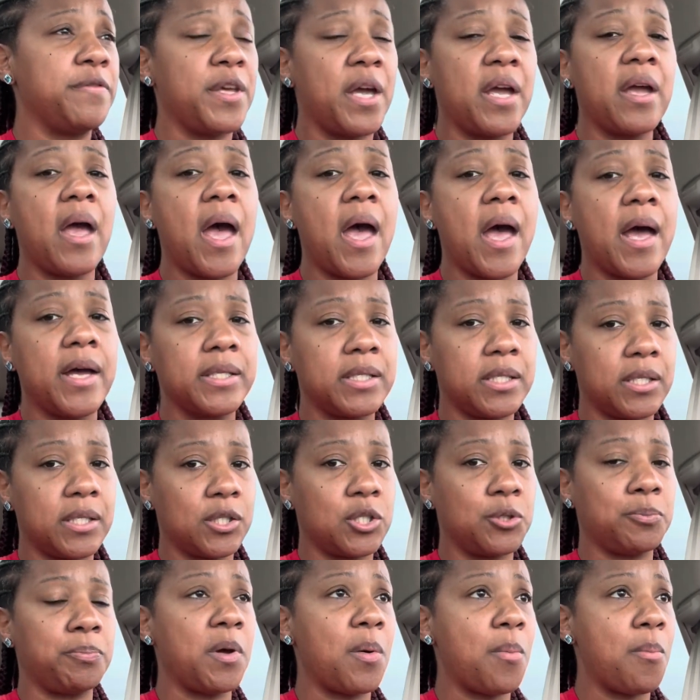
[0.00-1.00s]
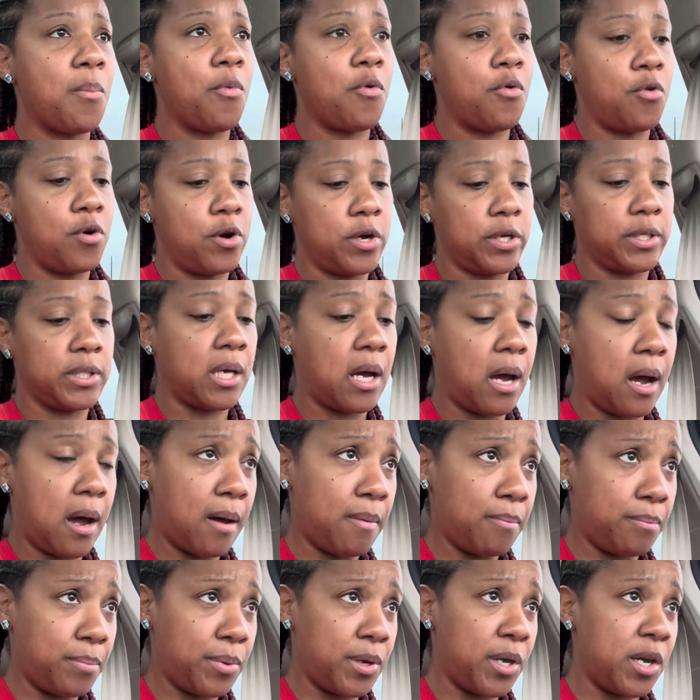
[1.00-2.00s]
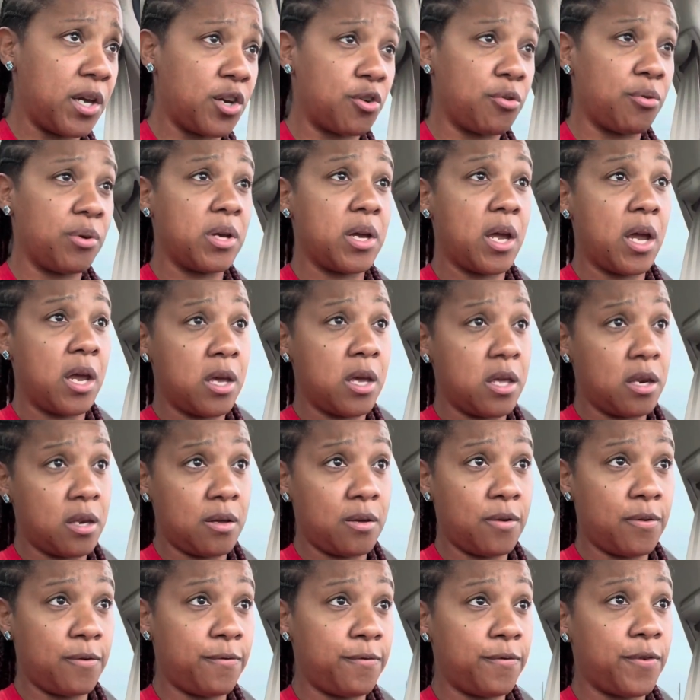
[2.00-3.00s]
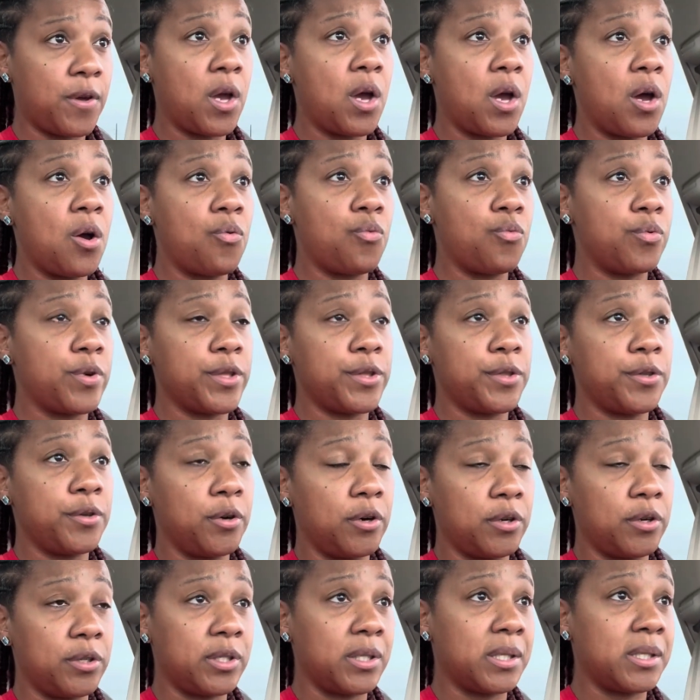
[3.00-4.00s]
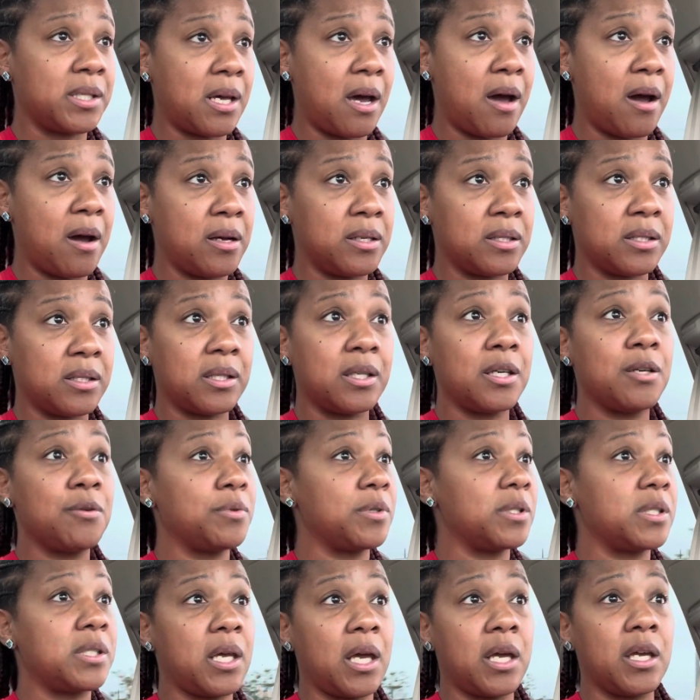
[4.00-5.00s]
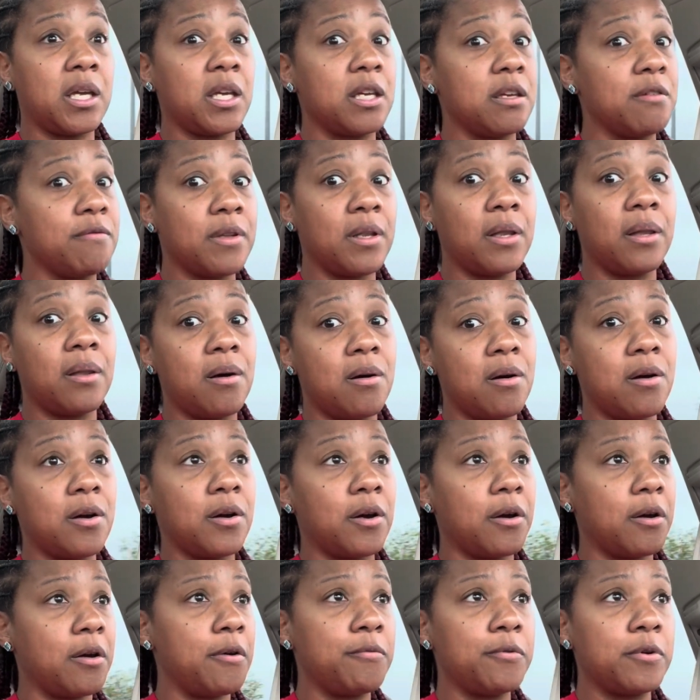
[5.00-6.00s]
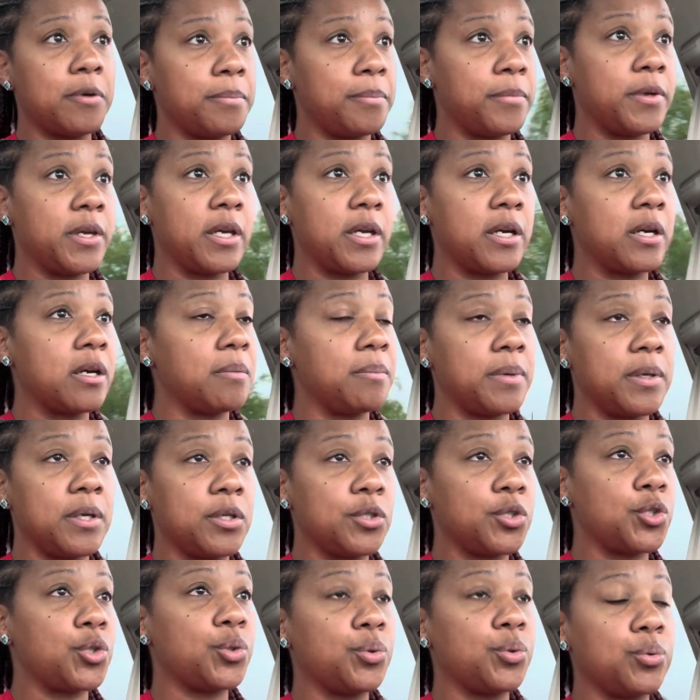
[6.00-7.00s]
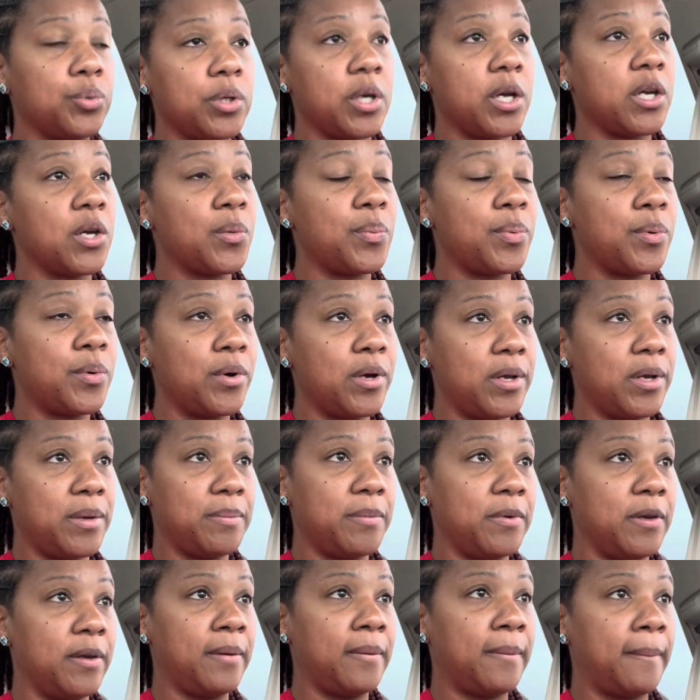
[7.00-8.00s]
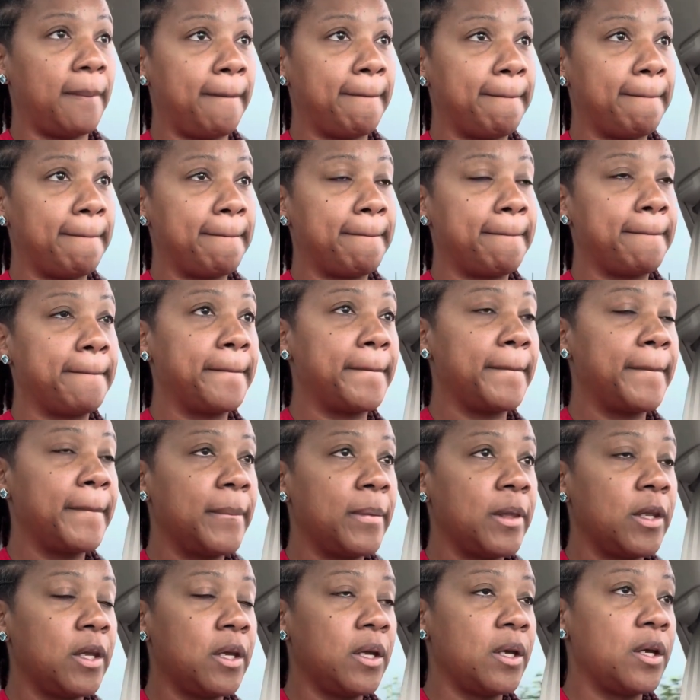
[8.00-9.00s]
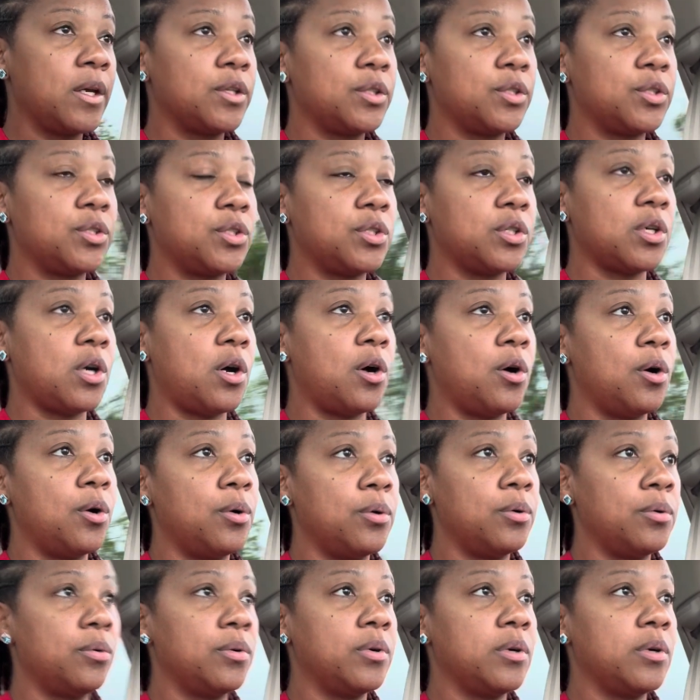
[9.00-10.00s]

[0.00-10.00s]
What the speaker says: had to spend more time being creative with your designs, it would take even longer. It could be a 2-day appointment. So